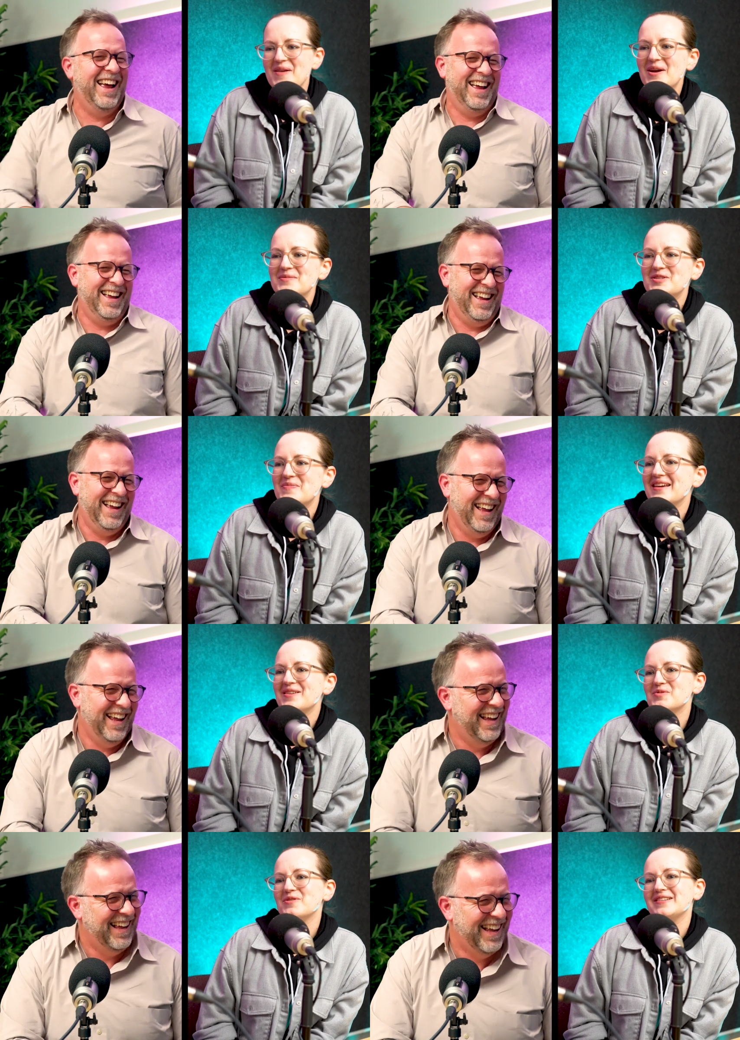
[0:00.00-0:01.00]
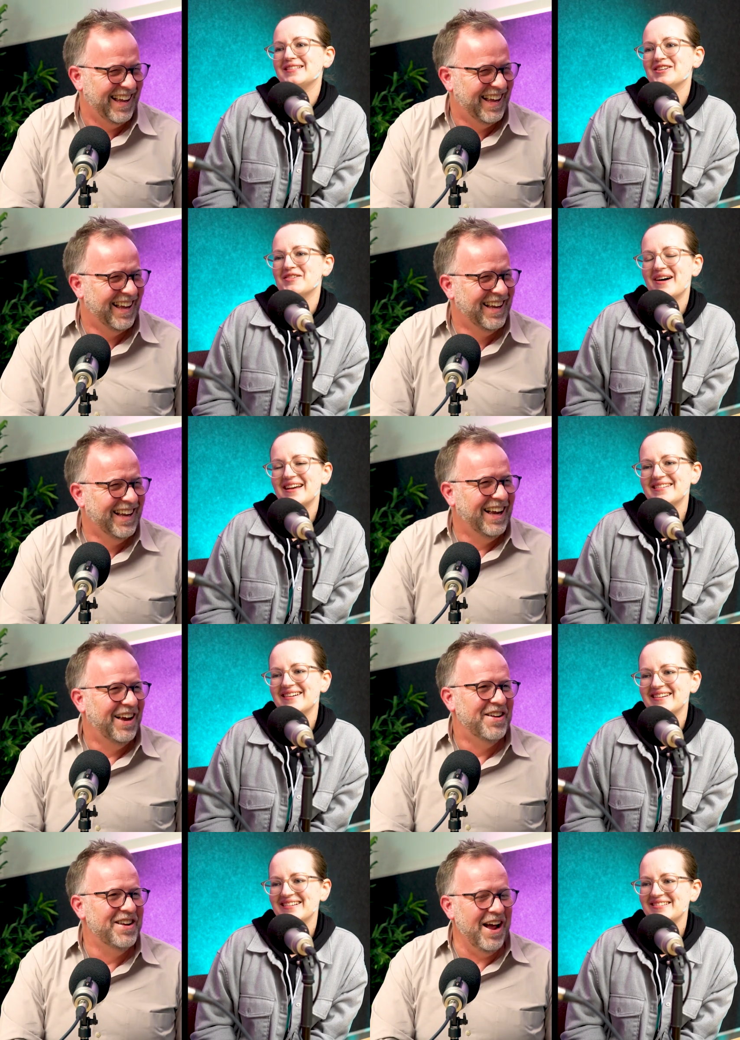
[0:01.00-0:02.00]
Speaker 1: Maybe I'm just being a movie snob. I don't
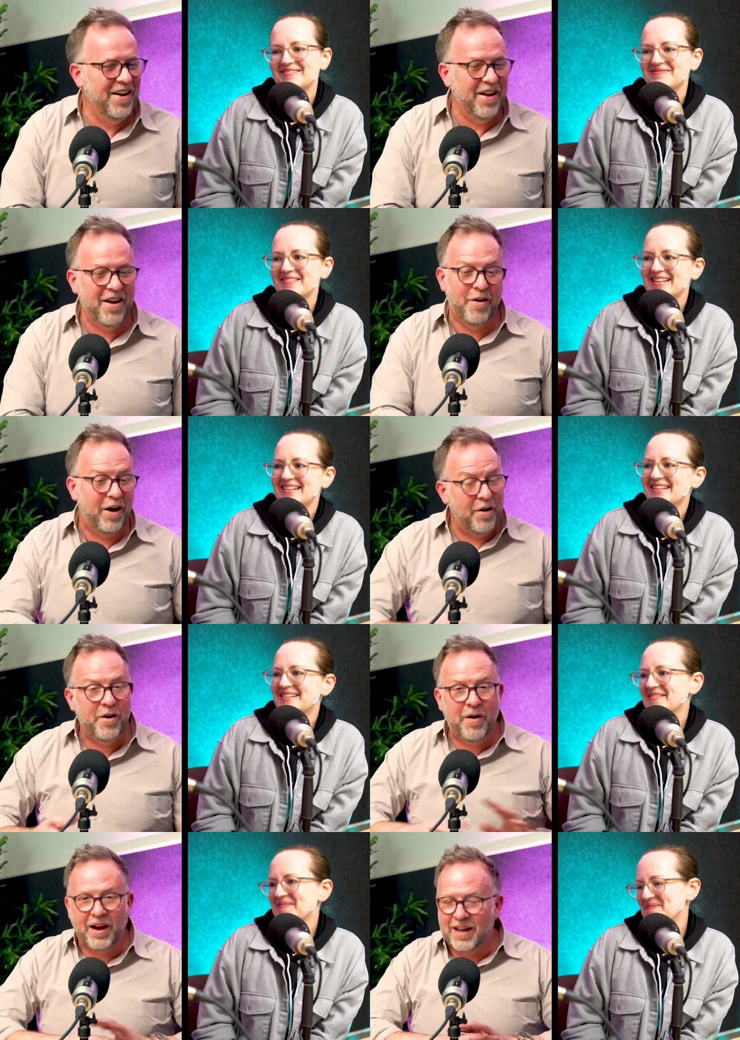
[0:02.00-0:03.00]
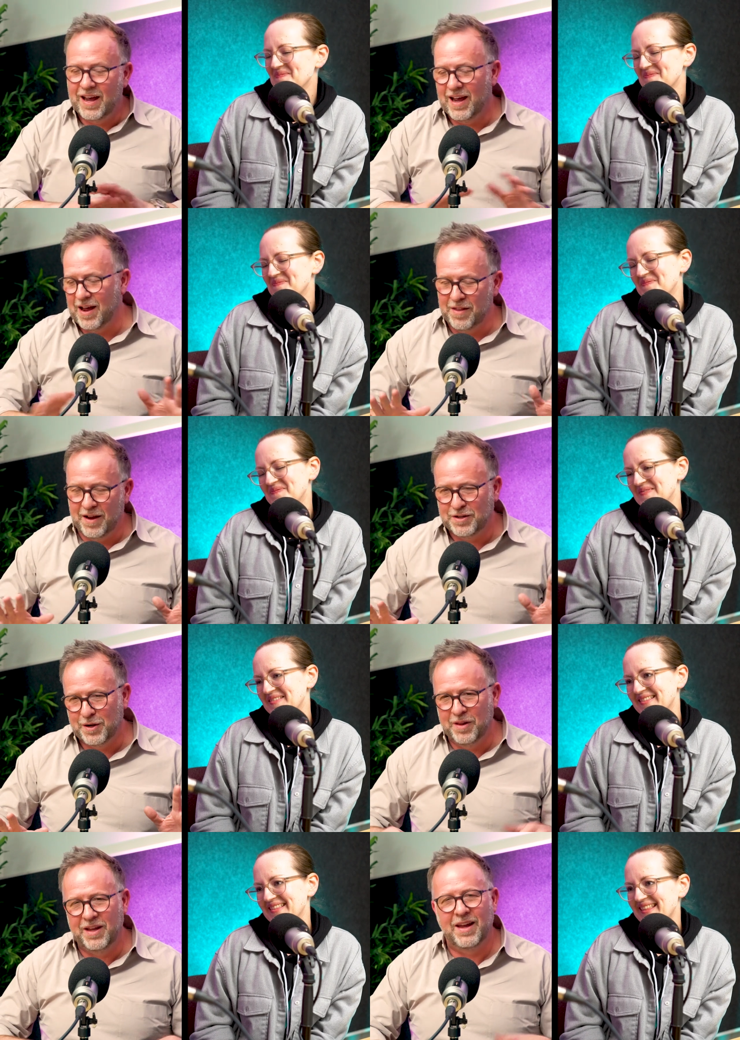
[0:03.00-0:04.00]
know. No,
Speaker 2: no, no. Oh no, I, I I
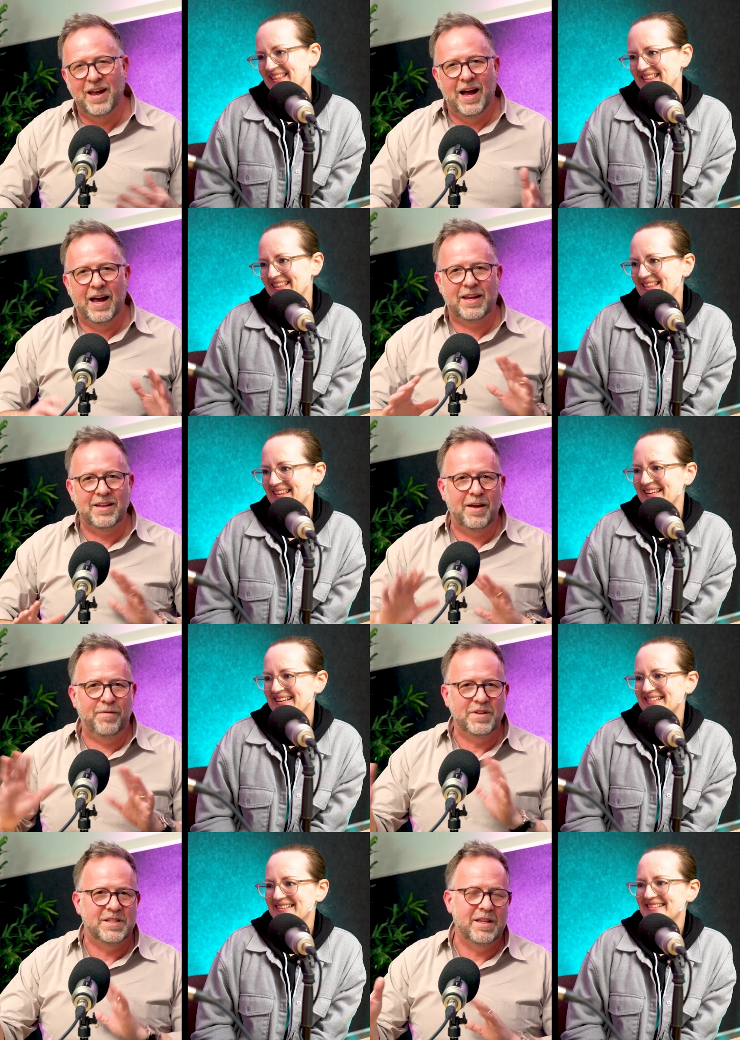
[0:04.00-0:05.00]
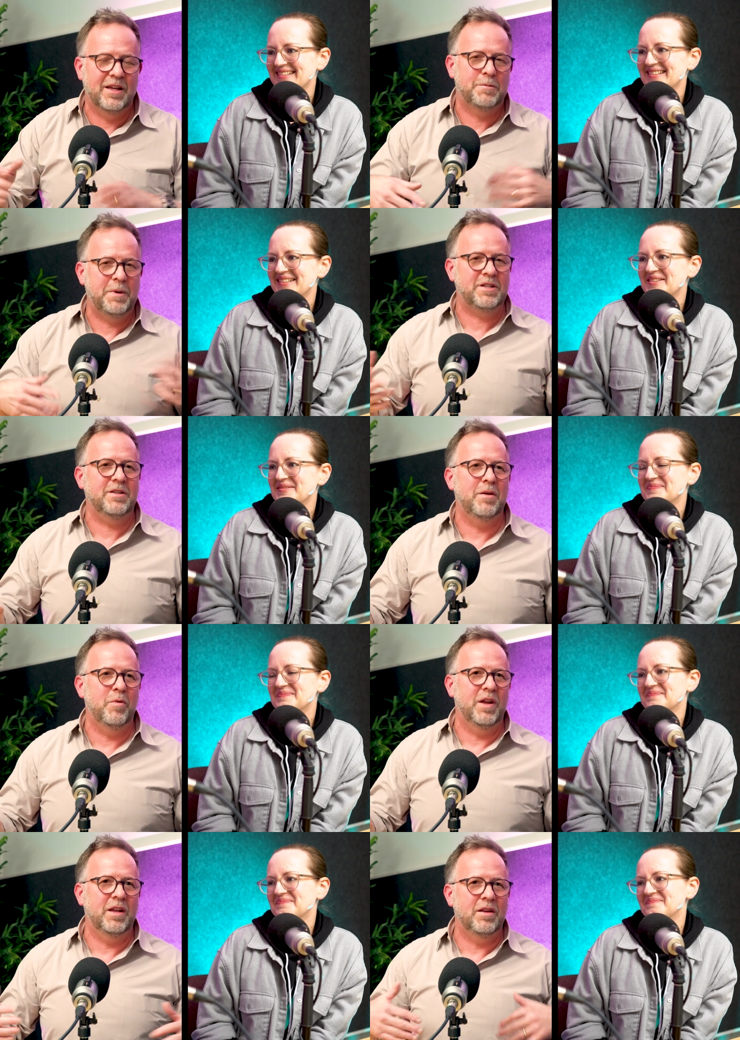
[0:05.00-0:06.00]
totally I can definitely see that, especially
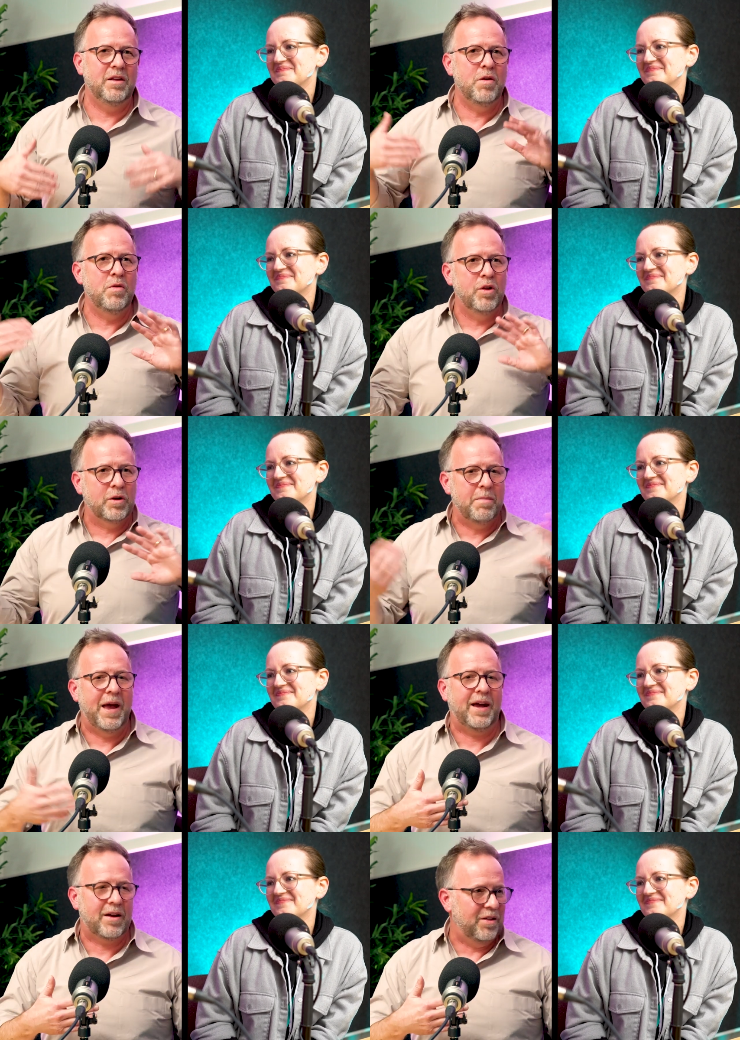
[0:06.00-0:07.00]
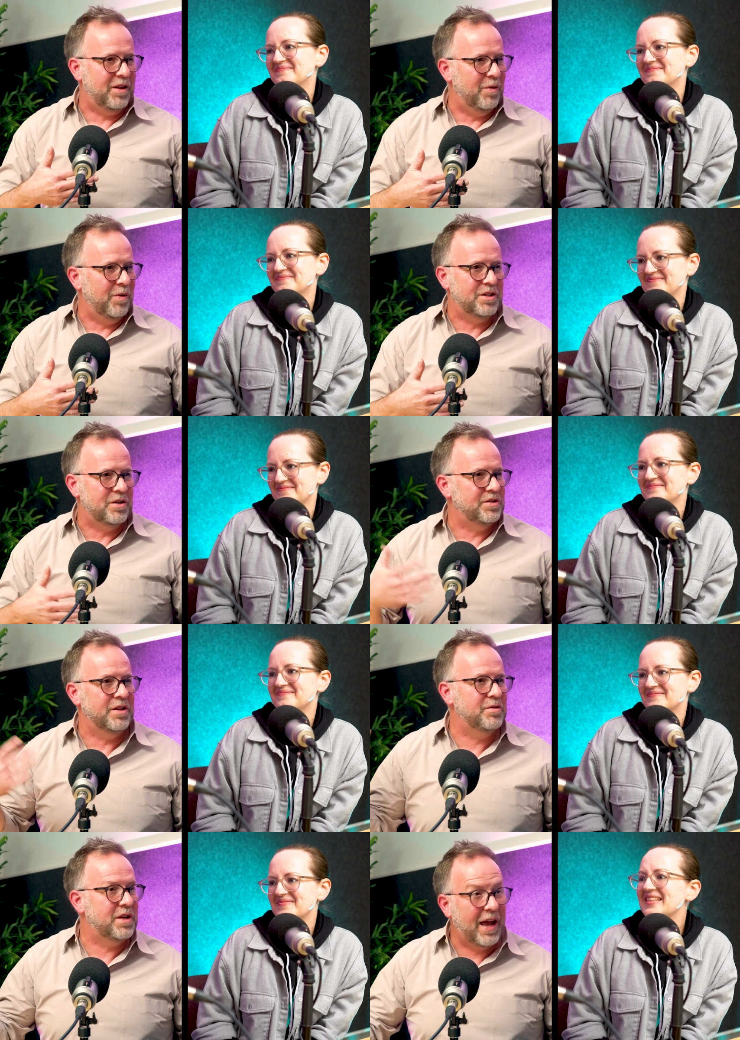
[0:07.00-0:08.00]
when you look back on the originals and those